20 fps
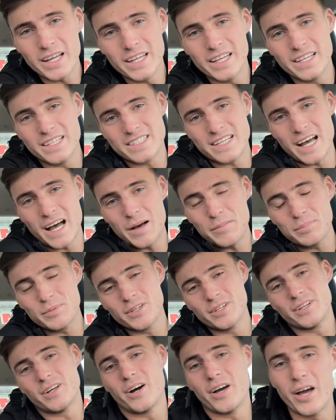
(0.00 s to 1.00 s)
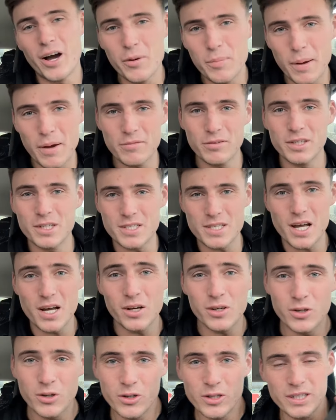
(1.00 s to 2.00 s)
is happening? I hope everyone is all
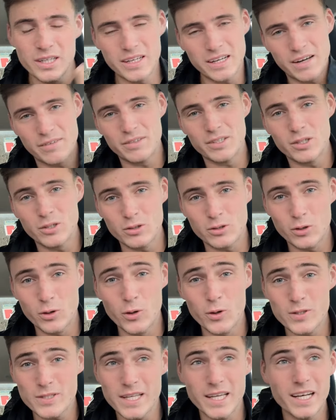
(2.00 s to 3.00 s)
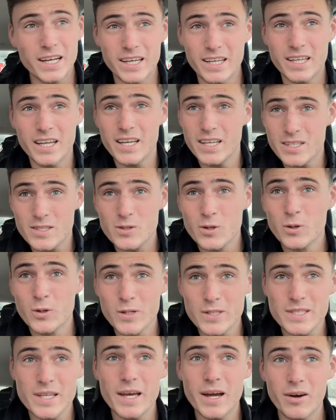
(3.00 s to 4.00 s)
good and having a good Thursday. Like, it is
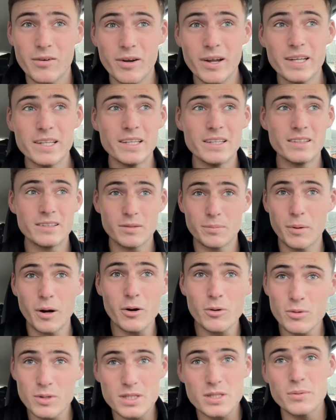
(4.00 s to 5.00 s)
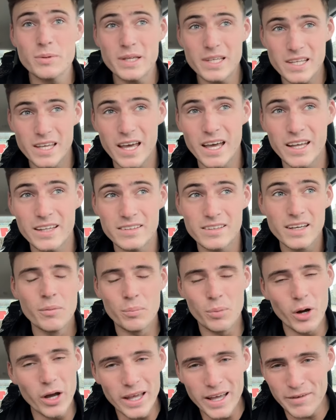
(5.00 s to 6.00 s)
Thursday already. Tomorrow is the weekend.
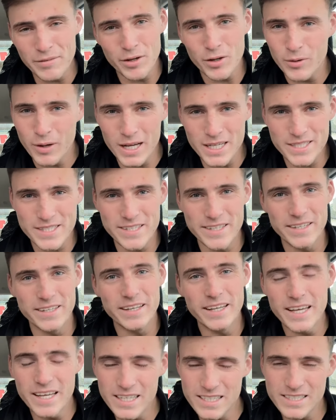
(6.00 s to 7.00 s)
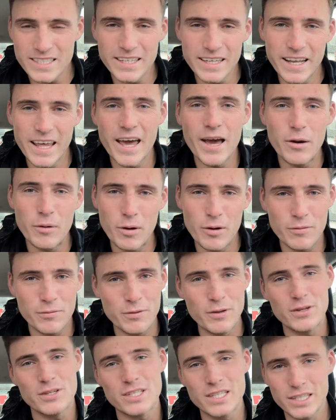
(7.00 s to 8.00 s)
But I have a question. Is it now
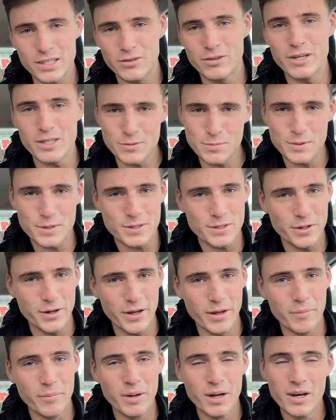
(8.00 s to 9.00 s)
officially Christmas time?